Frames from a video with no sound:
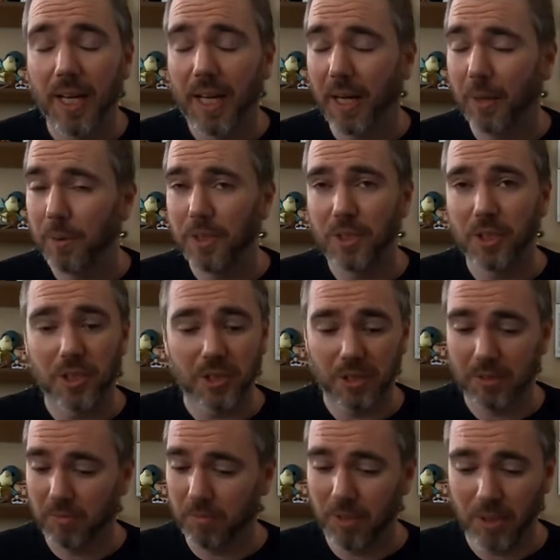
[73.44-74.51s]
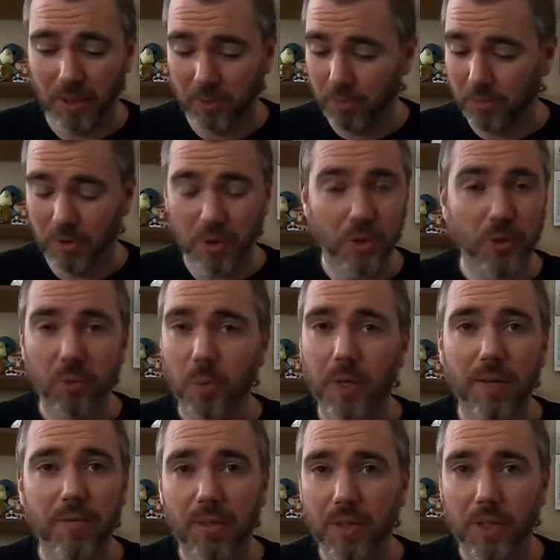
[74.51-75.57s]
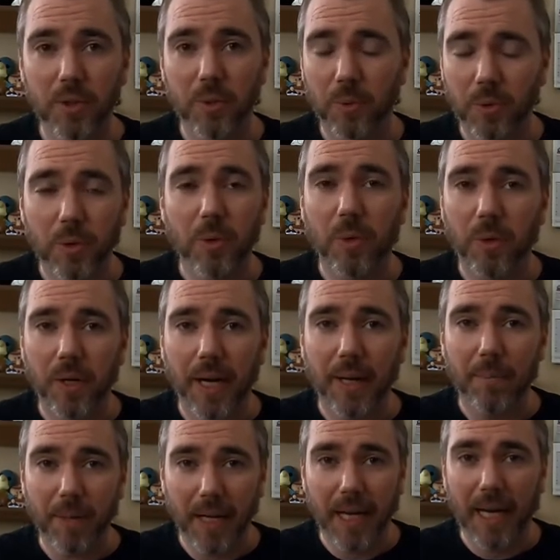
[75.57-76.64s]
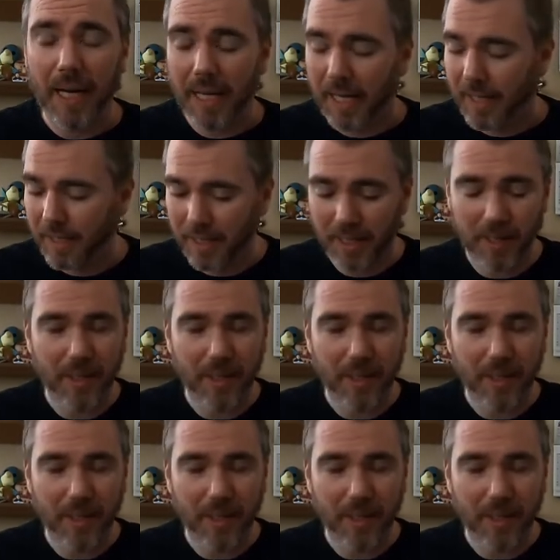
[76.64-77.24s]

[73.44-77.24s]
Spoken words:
I would just, use whatever digital recorder app I had.